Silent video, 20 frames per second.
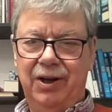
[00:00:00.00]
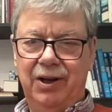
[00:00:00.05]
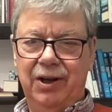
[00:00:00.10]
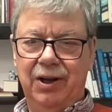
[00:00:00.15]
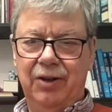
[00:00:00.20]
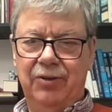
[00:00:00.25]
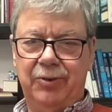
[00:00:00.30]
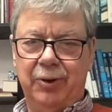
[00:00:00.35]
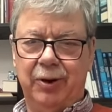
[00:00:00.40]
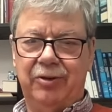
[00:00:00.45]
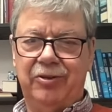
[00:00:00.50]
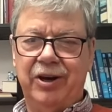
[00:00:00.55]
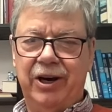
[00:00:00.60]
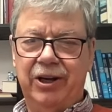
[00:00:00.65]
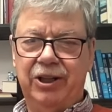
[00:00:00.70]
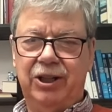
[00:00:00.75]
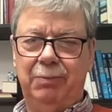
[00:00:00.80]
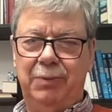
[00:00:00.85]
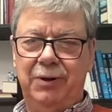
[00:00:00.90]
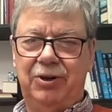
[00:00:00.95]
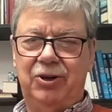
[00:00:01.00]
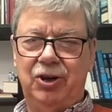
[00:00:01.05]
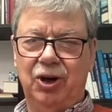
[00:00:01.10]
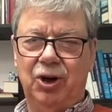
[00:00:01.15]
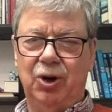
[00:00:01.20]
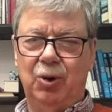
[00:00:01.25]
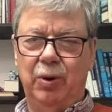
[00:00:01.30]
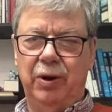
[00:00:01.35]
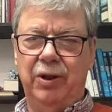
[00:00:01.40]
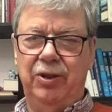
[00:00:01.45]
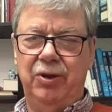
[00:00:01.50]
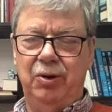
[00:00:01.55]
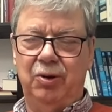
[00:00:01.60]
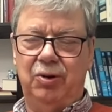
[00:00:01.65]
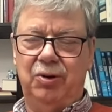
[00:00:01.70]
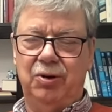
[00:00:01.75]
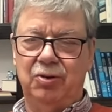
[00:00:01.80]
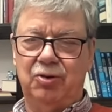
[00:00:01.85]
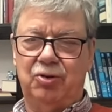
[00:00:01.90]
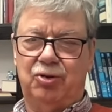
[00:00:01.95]
and so it's hard to be sure whether you
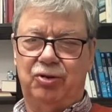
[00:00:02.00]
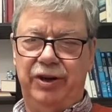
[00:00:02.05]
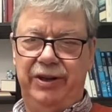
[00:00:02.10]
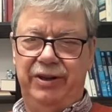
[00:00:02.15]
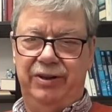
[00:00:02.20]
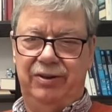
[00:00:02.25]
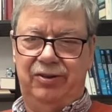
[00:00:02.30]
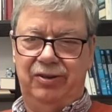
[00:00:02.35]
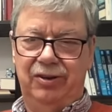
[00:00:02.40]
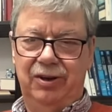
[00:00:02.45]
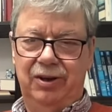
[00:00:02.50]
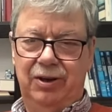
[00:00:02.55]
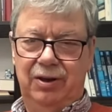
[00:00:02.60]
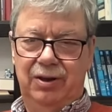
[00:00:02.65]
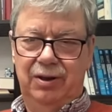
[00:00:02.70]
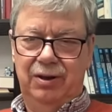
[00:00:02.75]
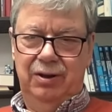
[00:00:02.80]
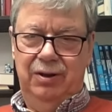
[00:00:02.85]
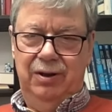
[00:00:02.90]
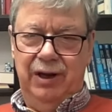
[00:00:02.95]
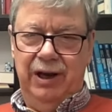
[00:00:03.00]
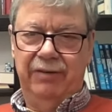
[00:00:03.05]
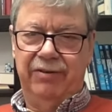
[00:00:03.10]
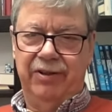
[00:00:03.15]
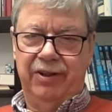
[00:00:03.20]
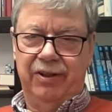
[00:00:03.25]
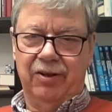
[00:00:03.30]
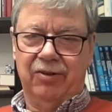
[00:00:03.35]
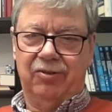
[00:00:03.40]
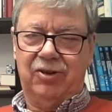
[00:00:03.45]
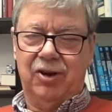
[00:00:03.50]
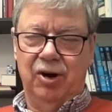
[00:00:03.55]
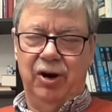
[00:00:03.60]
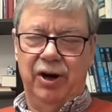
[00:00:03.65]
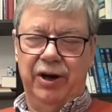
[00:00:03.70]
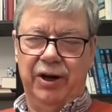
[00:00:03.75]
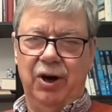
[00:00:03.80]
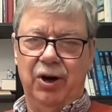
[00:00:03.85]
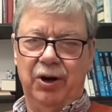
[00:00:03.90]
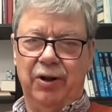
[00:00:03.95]
can treat everything that's
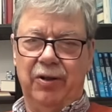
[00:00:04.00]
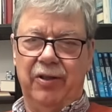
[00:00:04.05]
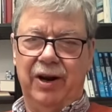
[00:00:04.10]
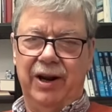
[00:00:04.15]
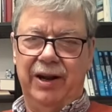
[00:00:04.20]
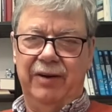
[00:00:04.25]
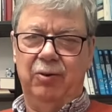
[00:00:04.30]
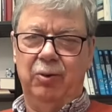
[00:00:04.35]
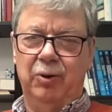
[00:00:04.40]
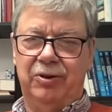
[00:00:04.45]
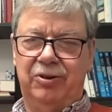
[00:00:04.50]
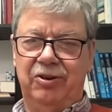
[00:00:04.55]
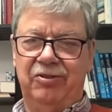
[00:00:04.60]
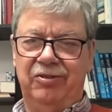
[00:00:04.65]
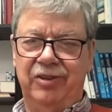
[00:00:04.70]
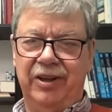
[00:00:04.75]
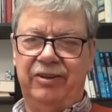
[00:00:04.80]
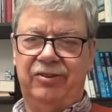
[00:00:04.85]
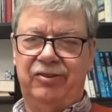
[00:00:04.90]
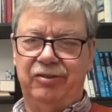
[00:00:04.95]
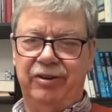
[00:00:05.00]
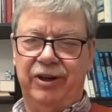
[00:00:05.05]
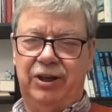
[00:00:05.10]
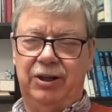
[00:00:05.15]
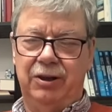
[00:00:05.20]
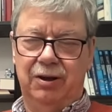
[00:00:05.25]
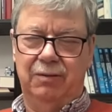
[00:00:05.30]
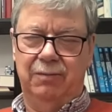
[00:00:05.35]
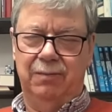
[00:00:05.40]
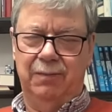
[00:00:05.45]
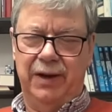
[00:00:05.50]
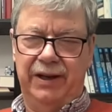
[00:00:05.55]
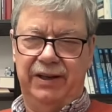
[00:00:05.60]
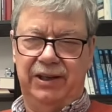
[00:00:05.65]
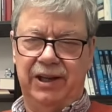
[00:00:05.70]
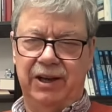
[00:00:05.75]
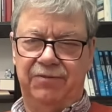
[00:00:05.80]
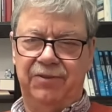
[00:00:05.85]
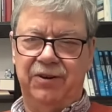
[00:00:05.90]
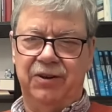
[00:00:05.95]
going on at the level which is necessary to make
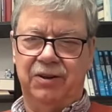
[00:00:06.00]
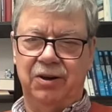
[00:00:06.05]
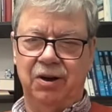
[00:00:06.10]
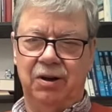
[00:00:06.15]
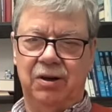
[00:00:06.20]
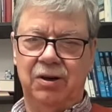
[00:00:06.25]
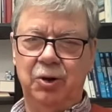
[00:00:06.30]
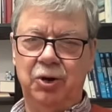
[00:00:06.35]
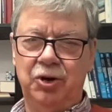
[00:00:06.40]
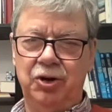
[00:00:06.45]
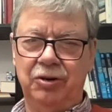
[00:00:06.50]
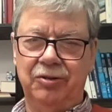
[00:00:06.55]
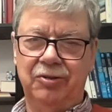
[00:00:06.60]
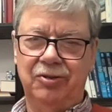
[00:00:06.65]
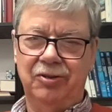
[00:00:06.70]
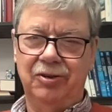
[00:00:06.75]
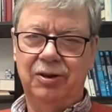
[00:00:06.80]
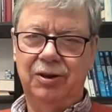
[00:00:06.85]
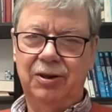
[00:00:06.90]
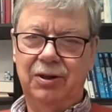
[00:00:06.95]
definite conclusions.